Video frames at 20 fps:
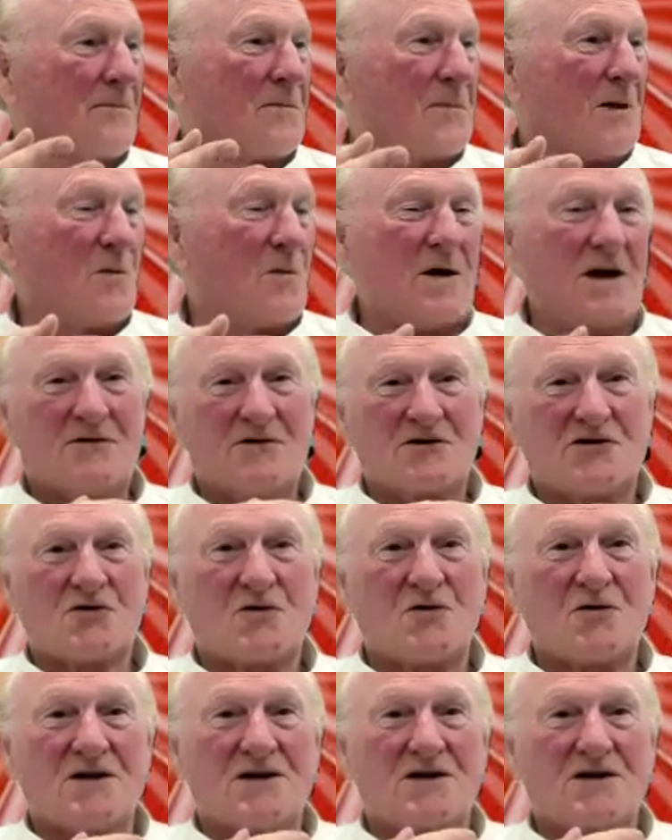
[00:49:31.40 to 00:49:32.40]
We have a
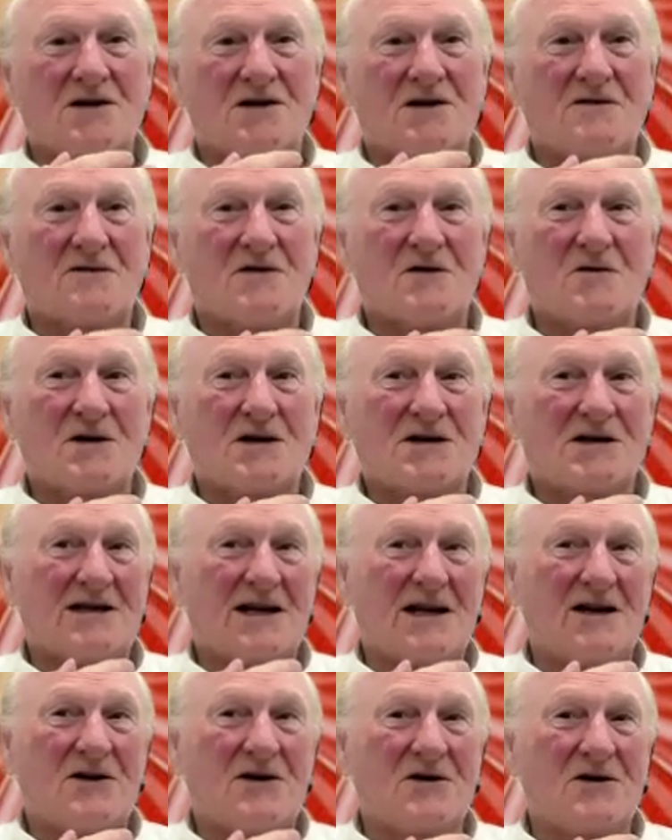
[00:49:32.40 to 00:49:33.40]
choice. If you want to
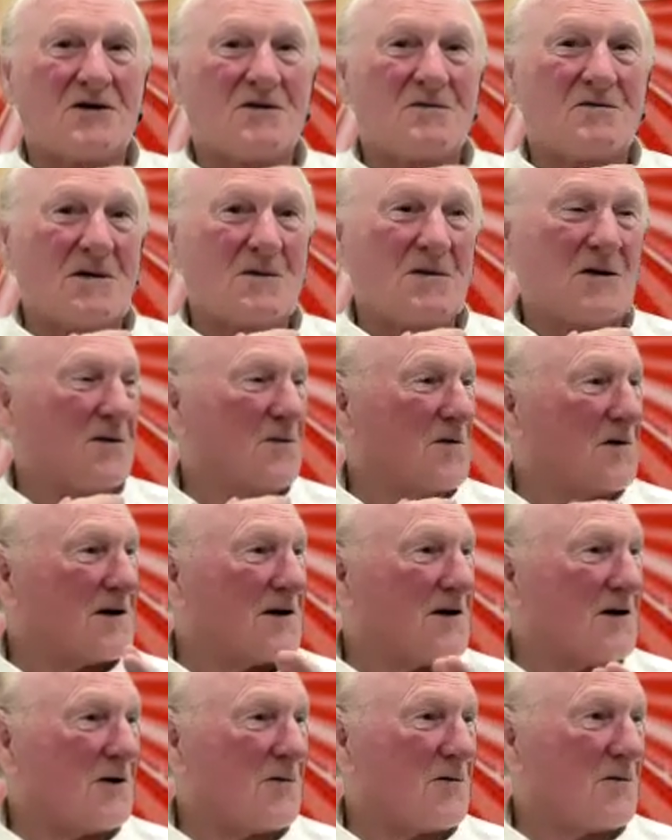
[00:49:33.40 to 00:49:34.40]
stay on Earth, maybe you want to
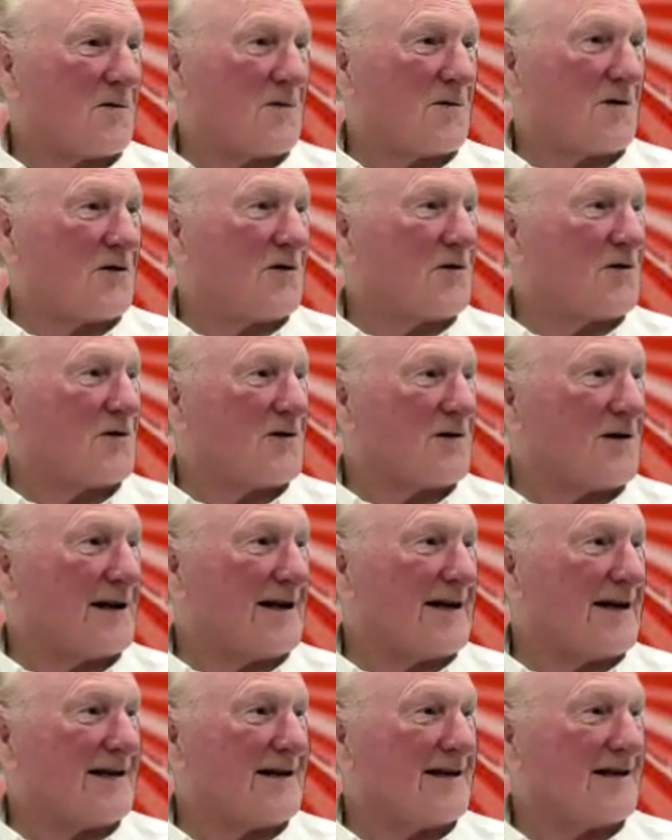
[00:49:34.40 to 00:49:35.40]
help
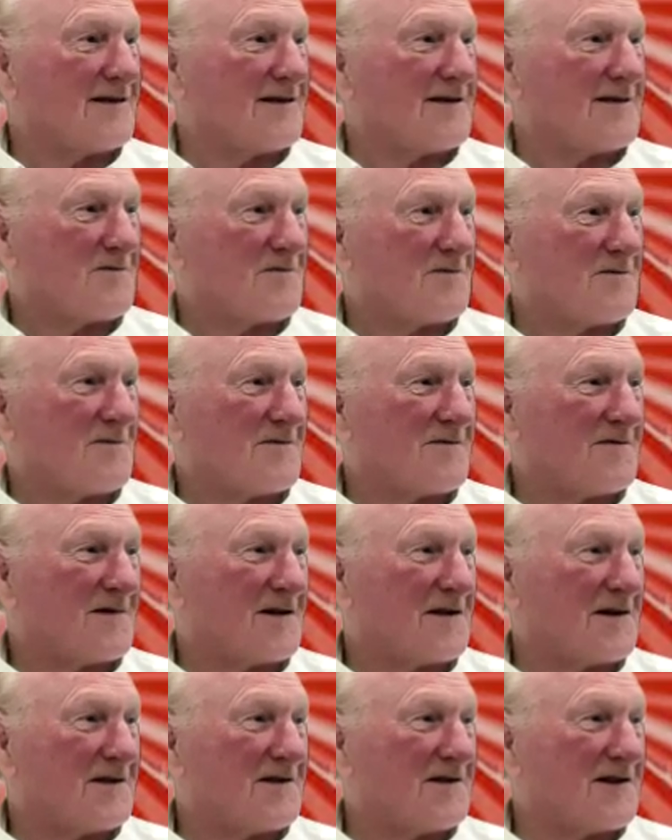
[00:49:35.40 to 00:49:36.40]
Earthlings,
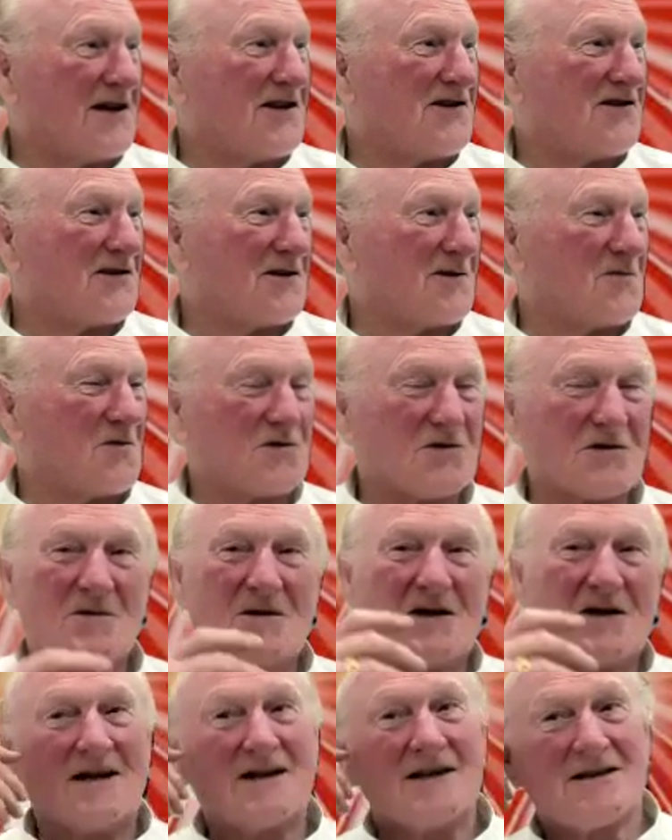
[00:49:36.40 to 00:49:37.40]
teach them or something.